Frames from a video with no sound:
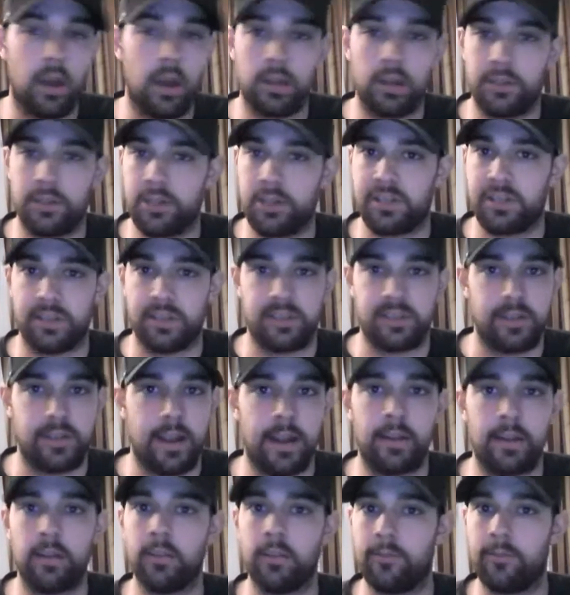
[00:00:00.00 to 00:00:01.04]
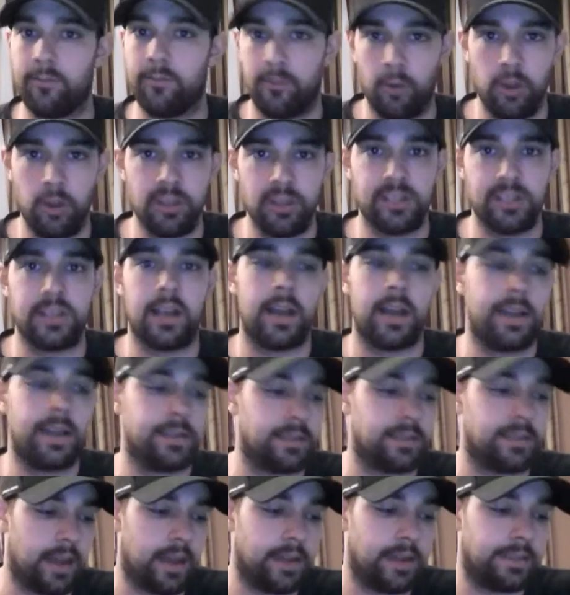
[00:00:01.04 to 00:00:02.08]
uh, just a standard full
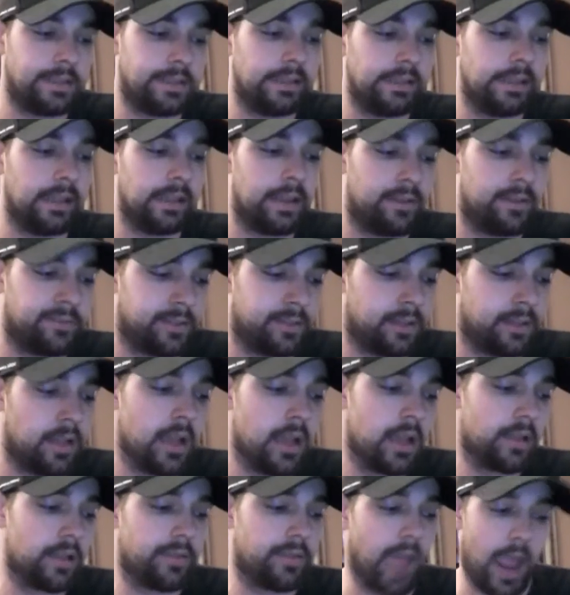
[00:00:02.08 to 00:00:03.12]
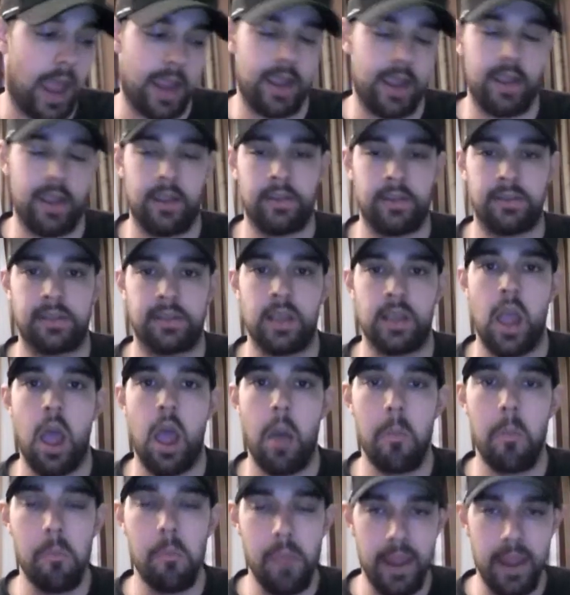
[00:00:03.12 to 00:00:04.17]
size 1911 that is
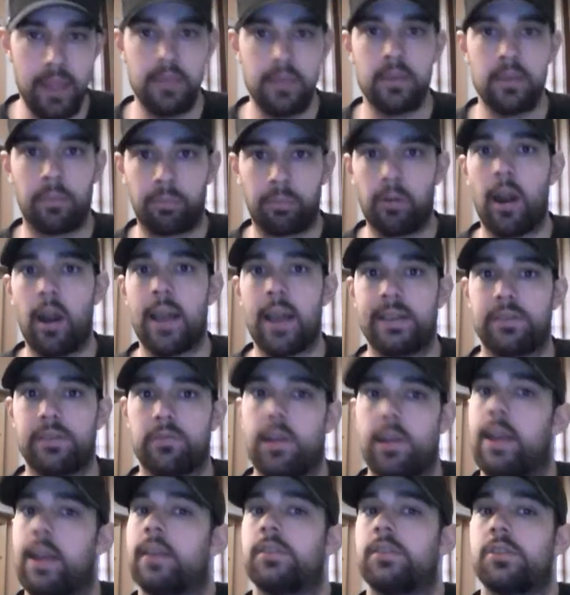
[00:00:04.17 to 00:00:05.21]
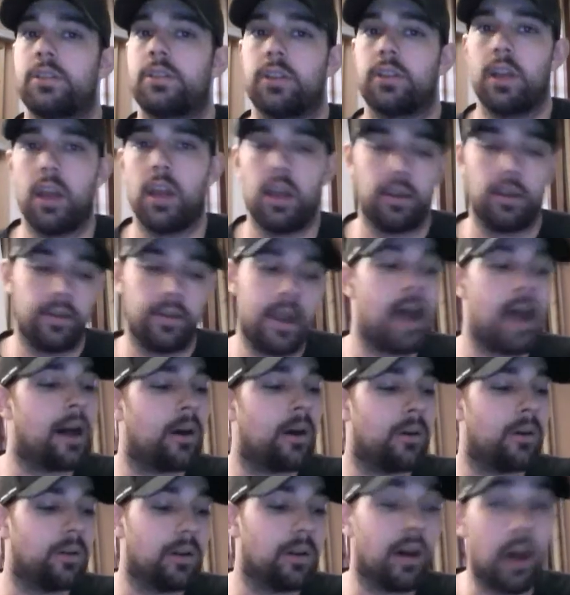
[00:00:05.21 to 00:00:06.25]
in the price range.
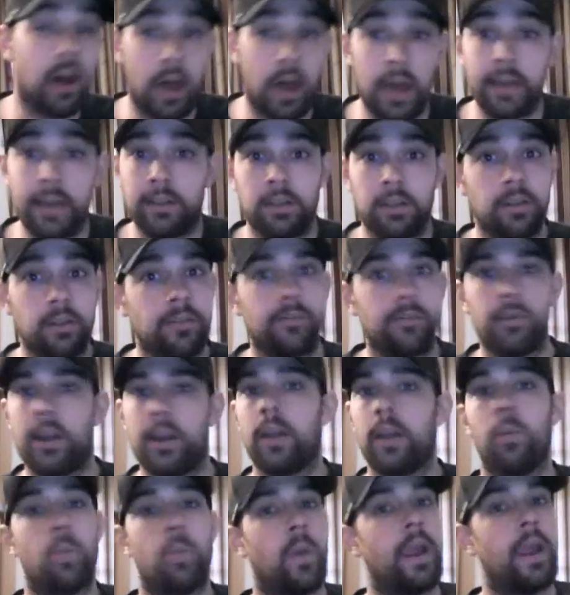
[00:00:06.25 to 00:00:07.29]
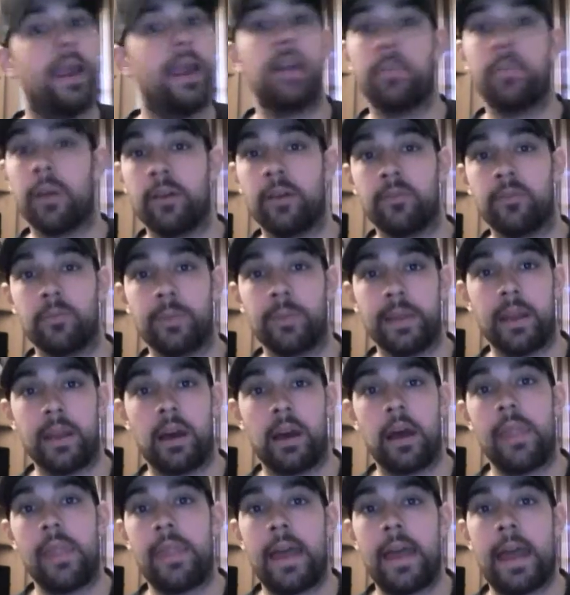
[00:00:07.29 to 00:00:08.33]
Now I could have went way above and
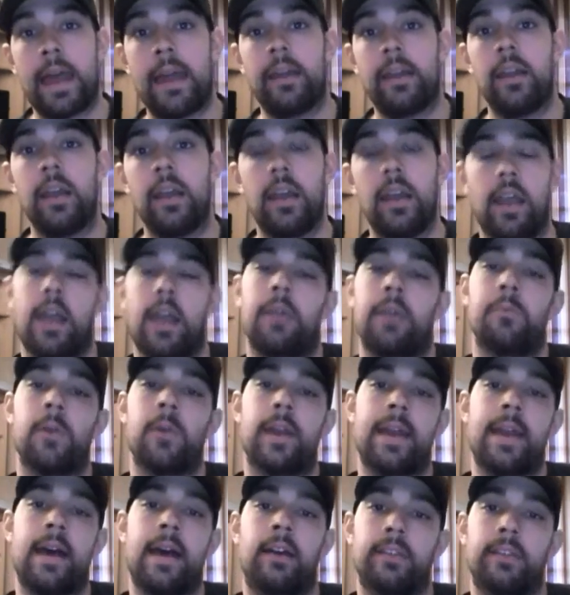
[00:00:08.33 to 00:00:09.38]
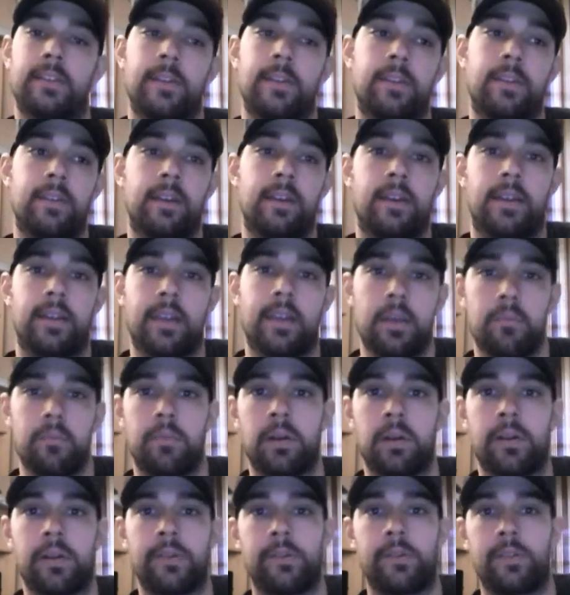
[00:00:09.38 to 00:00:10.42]
beyond that and went out to the
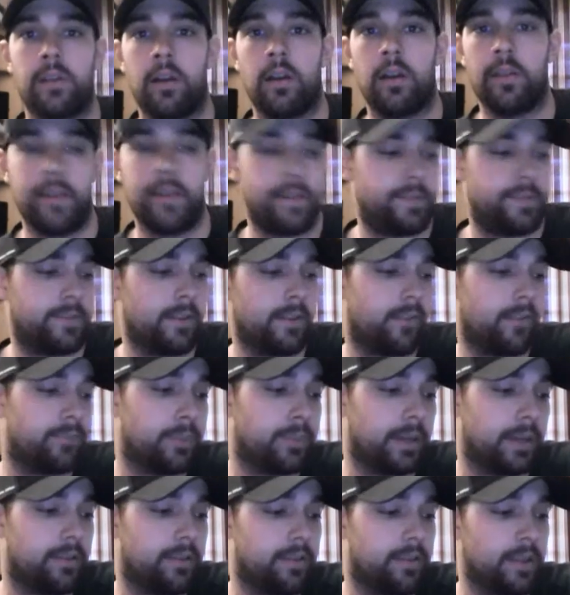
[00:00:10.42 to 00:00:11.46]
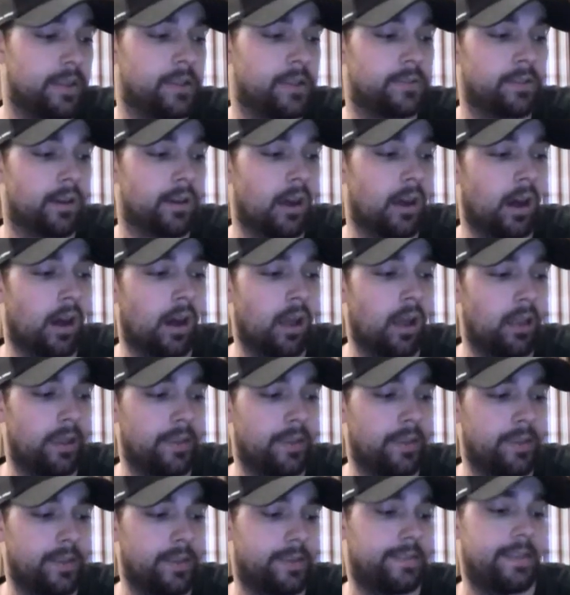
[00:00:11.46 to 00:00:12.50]
Kimbers and all that stuff, but these are all
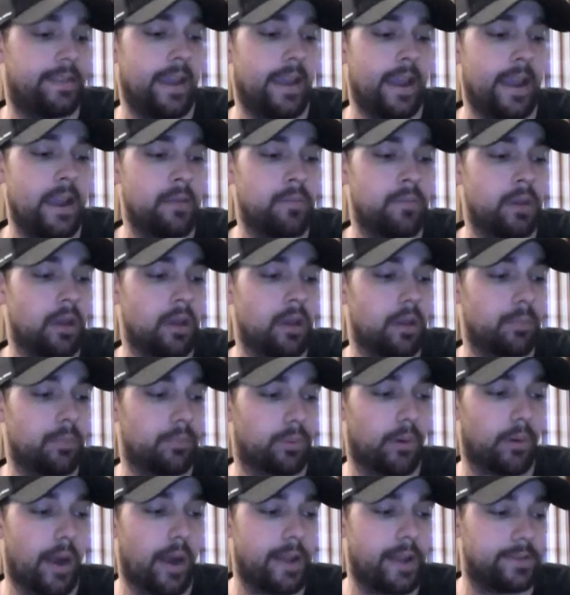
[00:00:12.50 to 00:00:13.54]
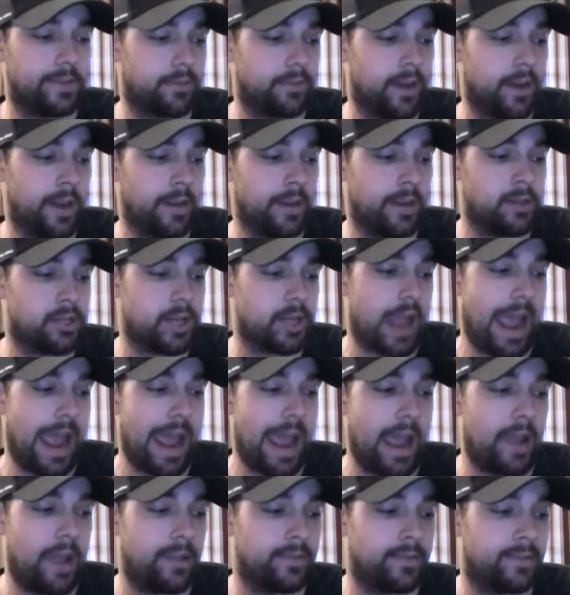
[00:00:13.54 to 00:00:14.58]
in the same price range
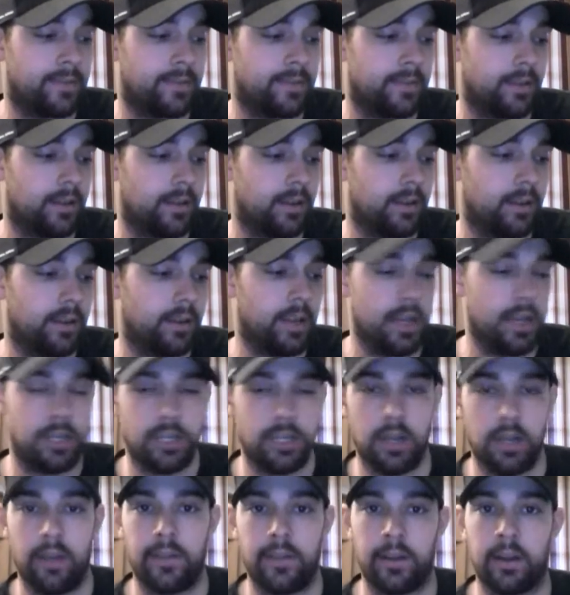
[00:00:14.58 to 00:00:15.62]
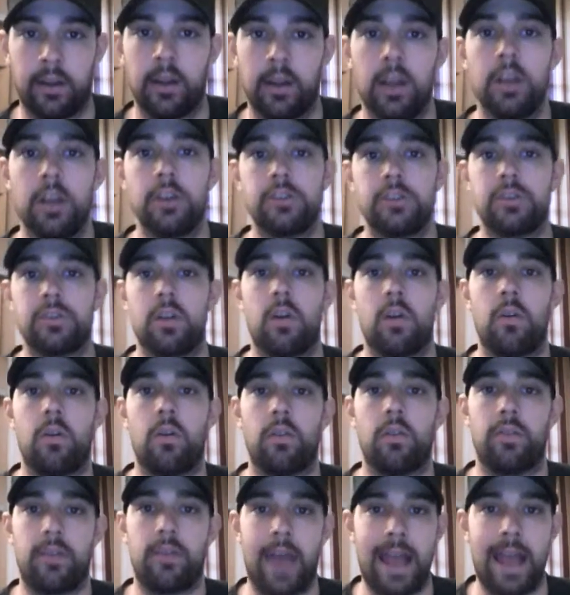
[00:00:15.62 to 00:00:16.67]
as each other. So
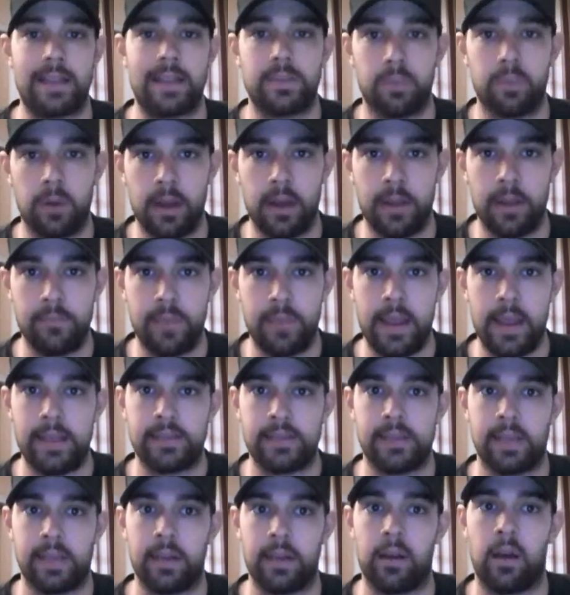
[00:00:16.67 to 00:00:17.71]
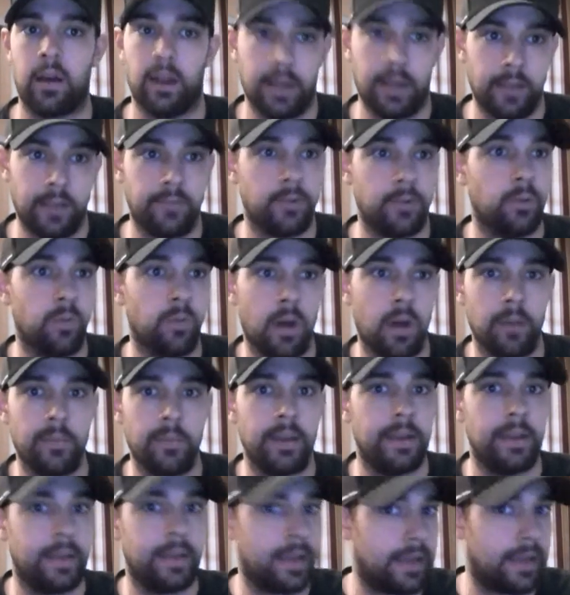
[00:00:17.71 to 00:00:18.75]
that's what I'm basing it on. If you want
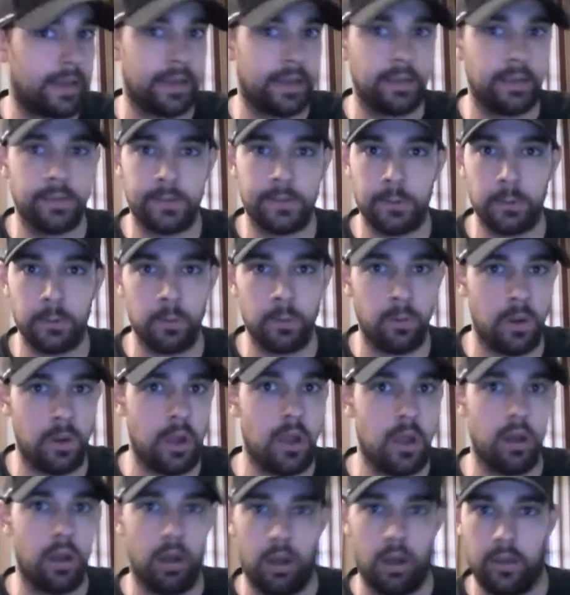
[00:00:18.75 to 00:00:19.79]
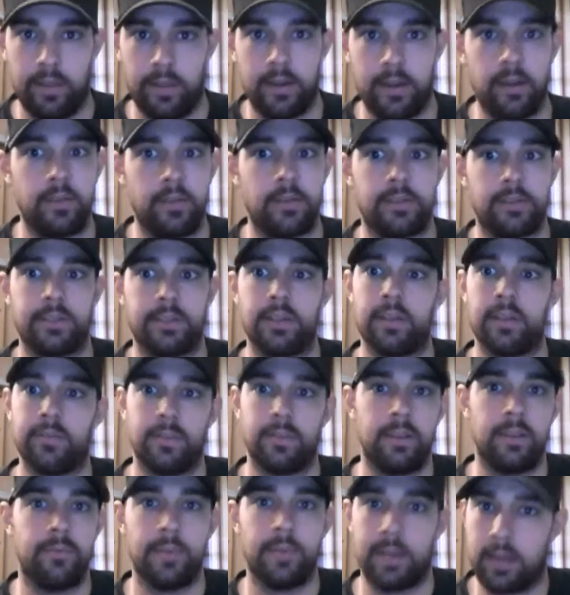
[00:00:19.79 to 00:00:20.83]
me to get into all that other stuff,
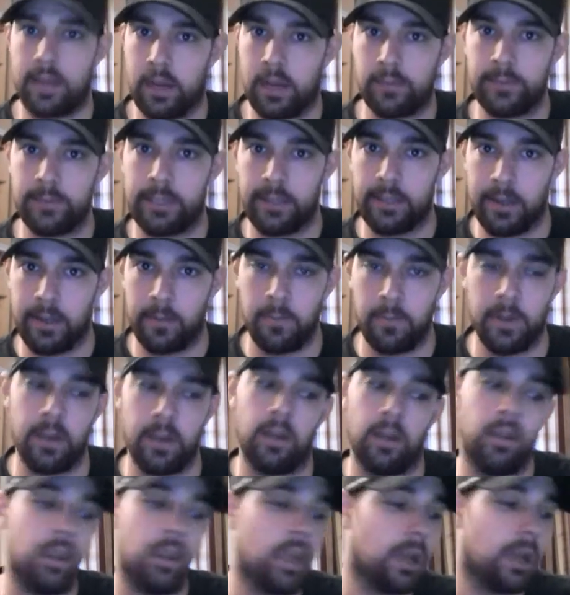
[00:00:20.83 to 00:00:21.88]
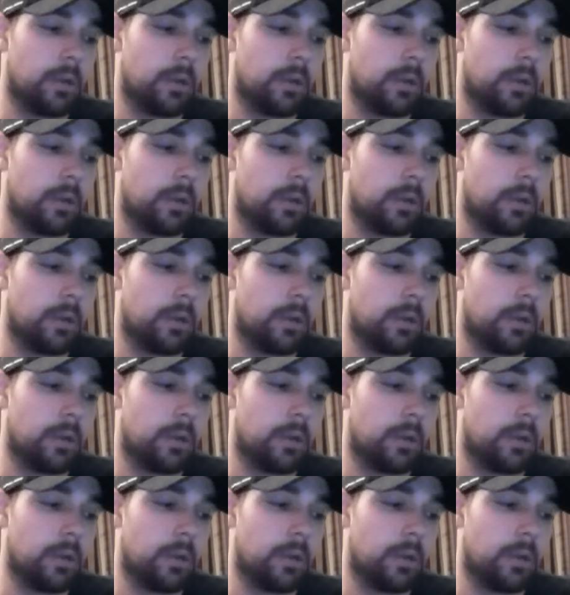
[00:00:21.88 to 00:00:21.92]
leave me a comment and I will.